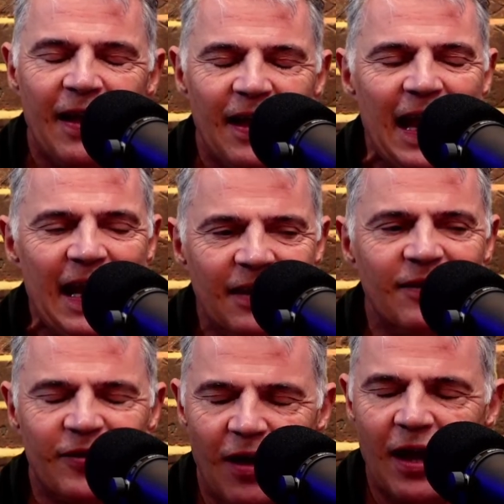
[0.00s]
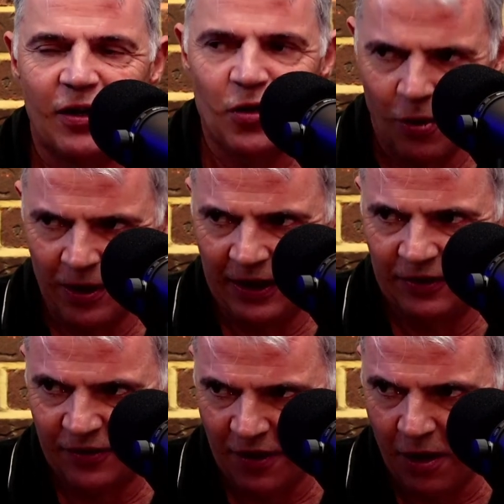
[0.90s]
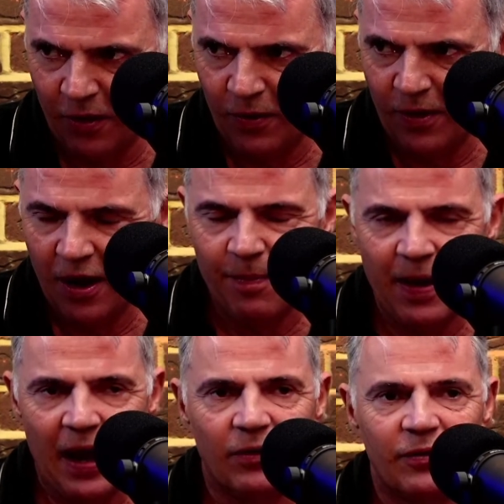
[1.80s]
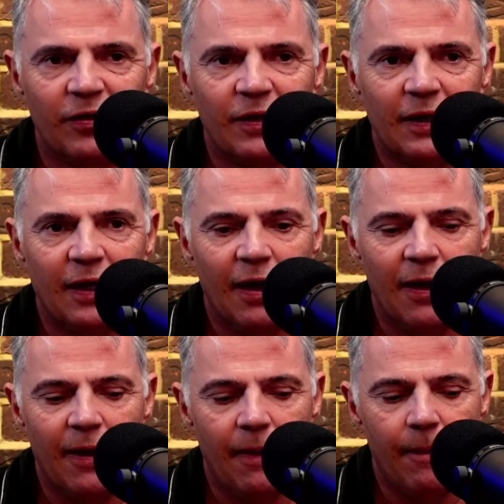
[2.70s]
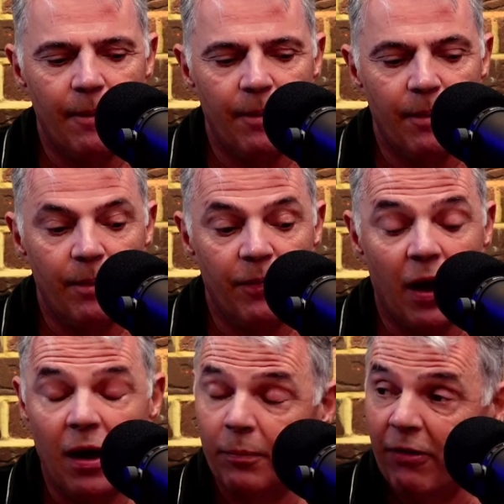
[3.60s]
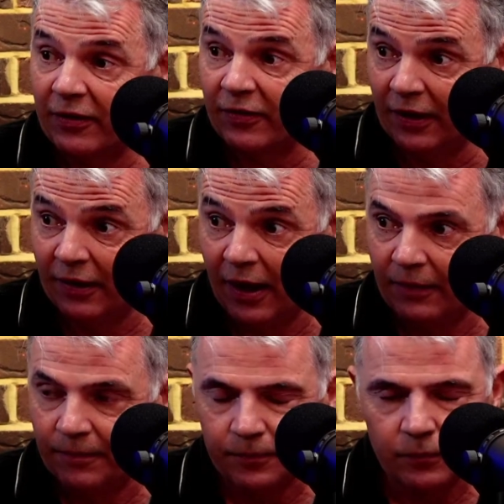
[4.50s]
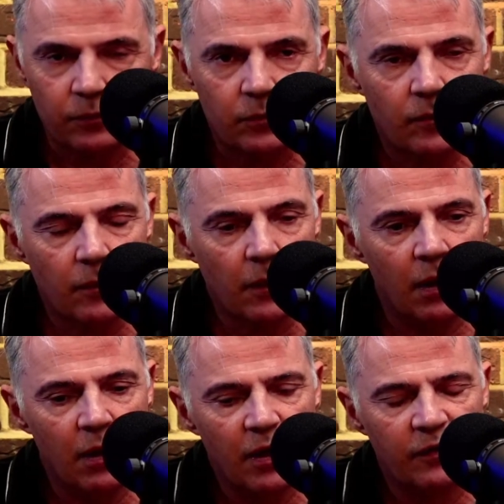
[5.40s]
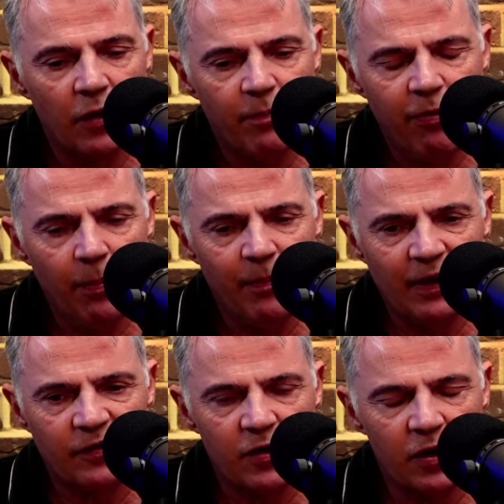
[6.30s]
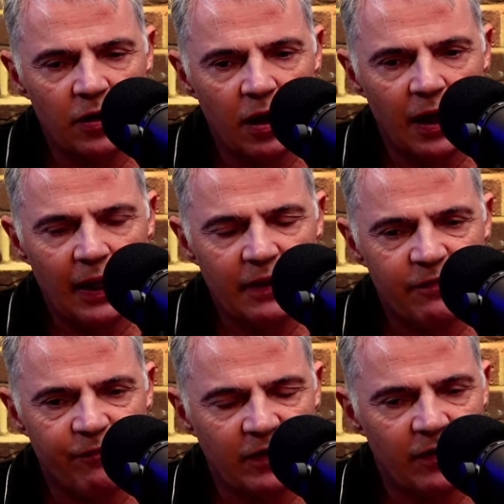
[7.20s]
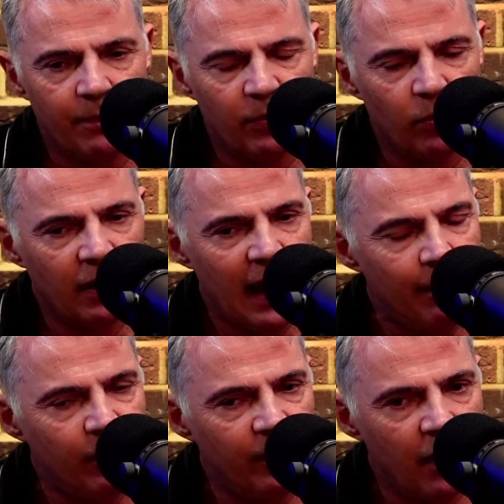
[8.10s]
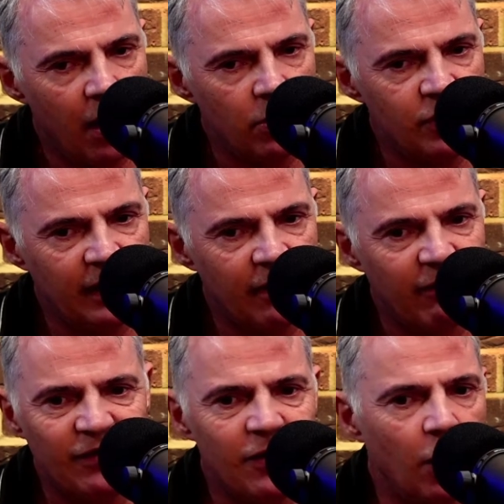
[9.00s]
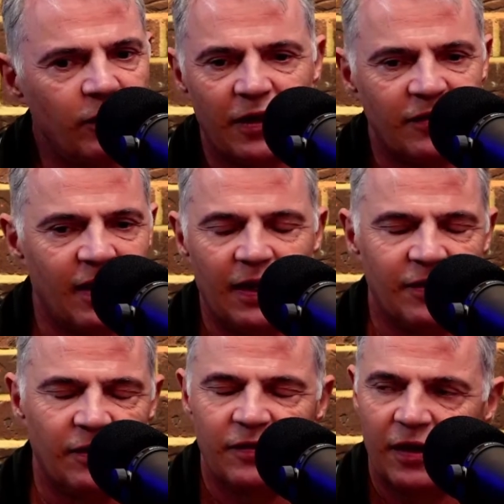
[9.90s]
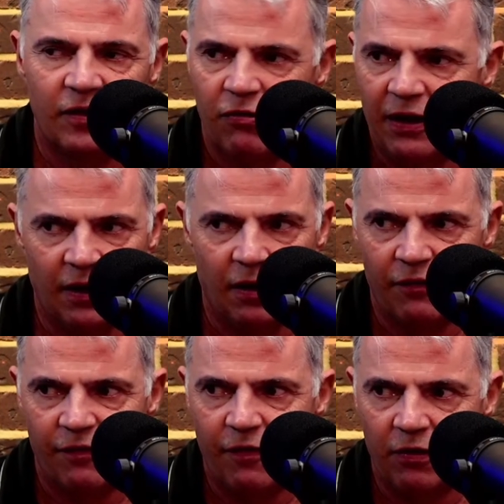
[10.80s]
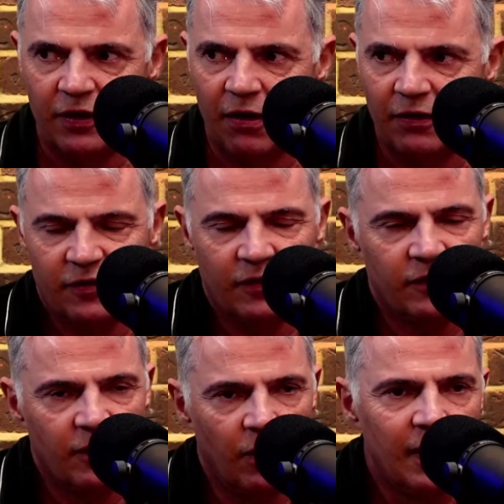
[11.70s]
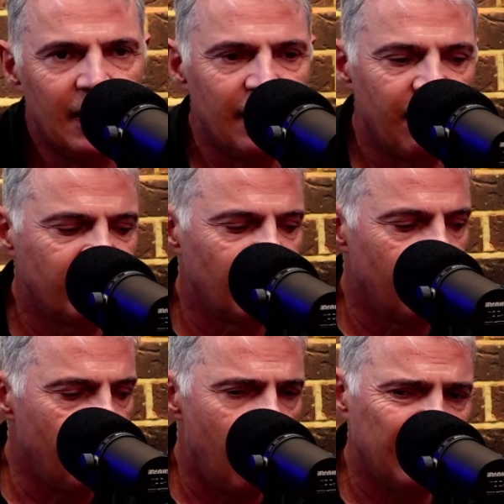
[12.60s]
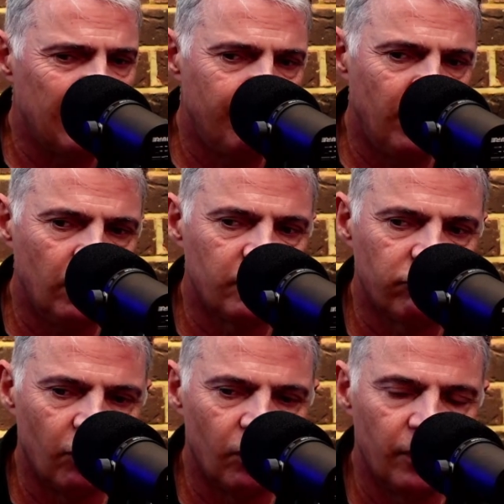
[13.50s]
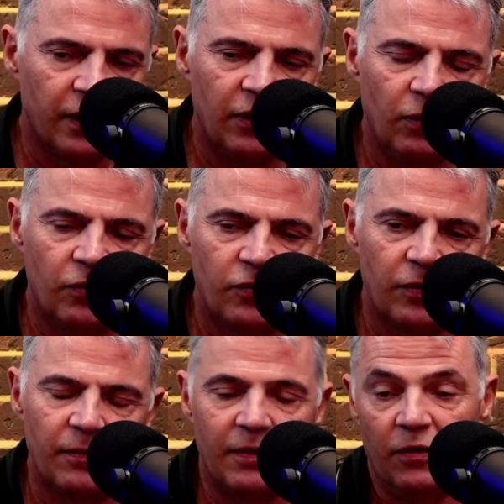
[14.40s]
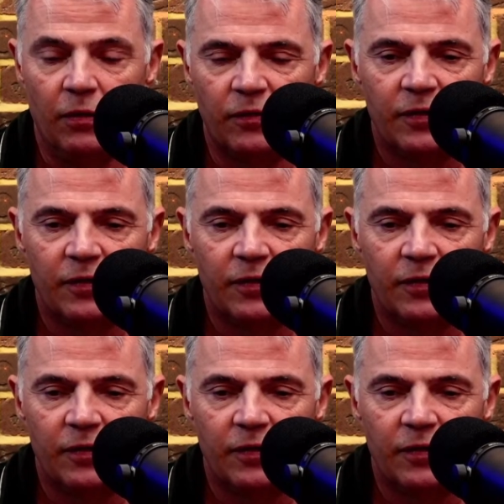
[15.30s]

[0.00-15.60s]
insider knowledge though about the hard Brexit date. So the problem is that, for example, what happened with Odey, there is no such thing as insider trading over foreign currencies. So there's a market abuse rule that you shouldn't use.